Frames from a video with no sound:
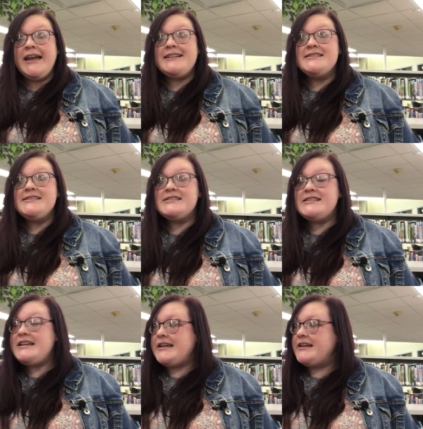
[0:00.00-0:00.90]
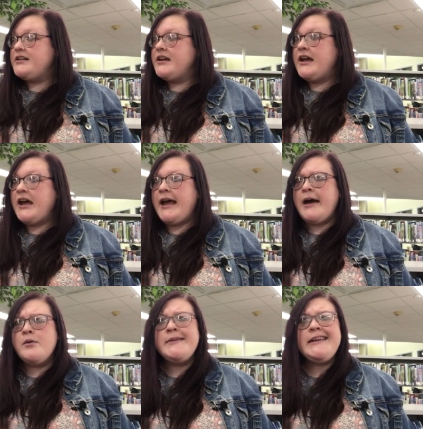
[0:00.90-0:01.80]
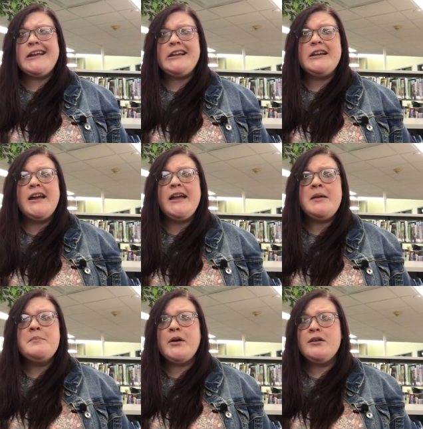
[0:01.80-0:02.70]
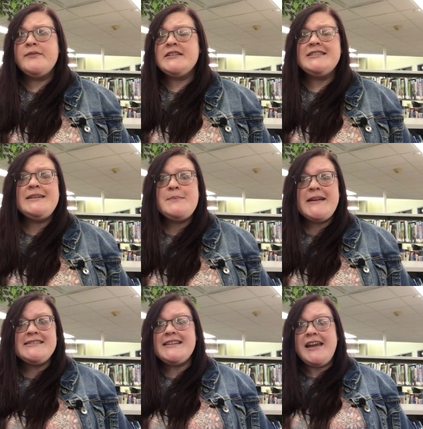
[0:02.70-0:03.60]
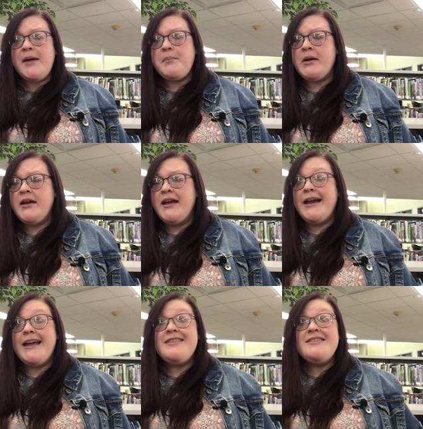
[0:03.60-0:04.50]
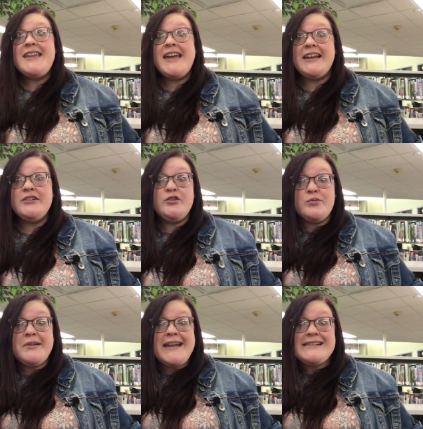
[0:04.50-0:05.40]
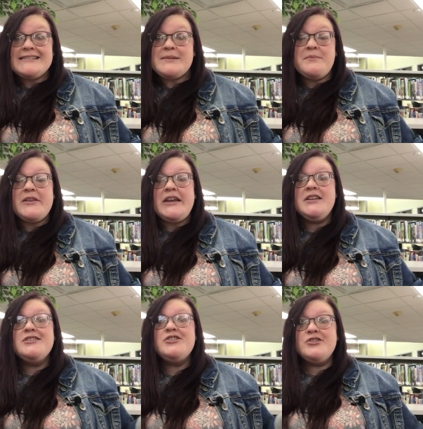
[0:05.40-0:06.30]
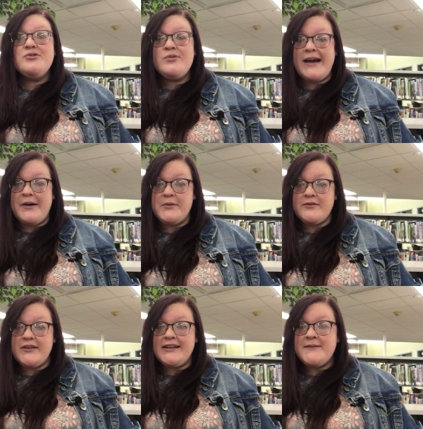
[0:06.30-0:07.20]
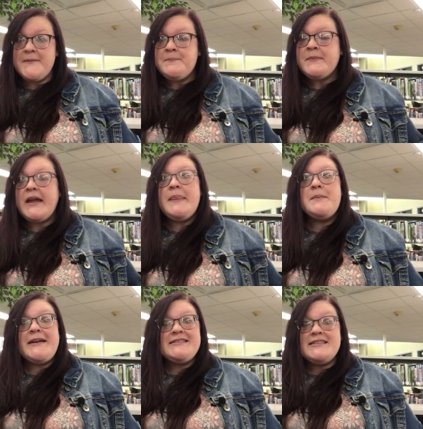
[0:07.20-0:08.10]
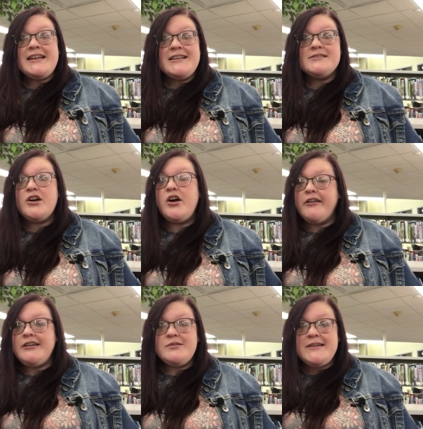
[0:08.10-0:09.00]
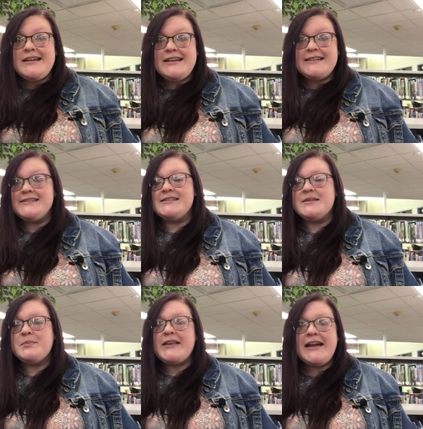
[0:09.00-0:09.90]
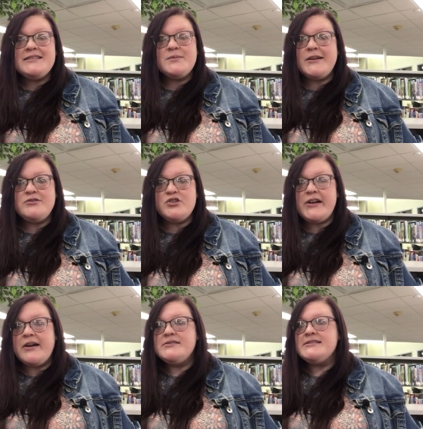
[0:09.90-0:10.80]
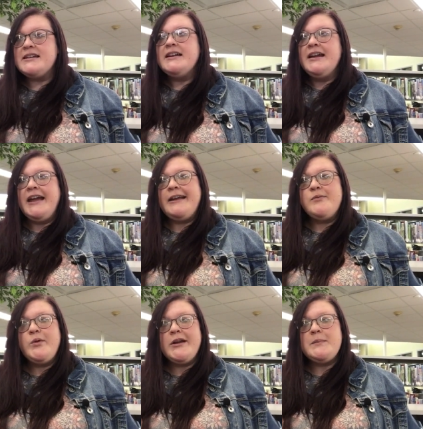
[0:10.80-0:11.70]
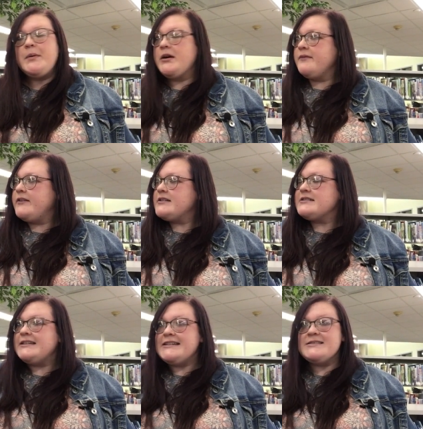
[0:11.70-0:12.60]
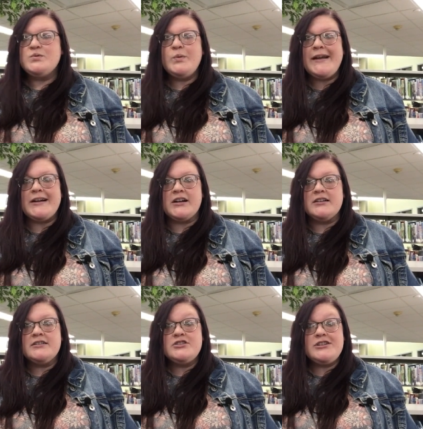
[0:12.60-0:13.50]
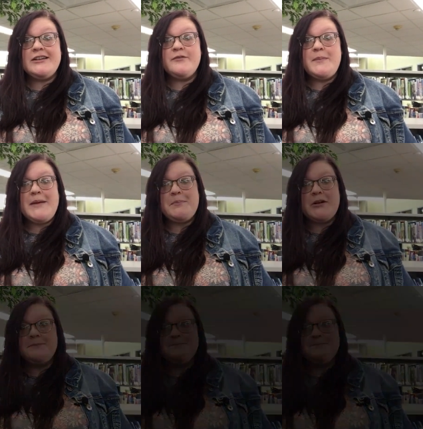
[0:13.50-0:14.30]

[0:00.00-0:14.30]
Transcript: and see how we can imperfectly mess it up and then create something new out of it. And the best thing is all you need is the supplies around your house and one perfectly square sheet of paper.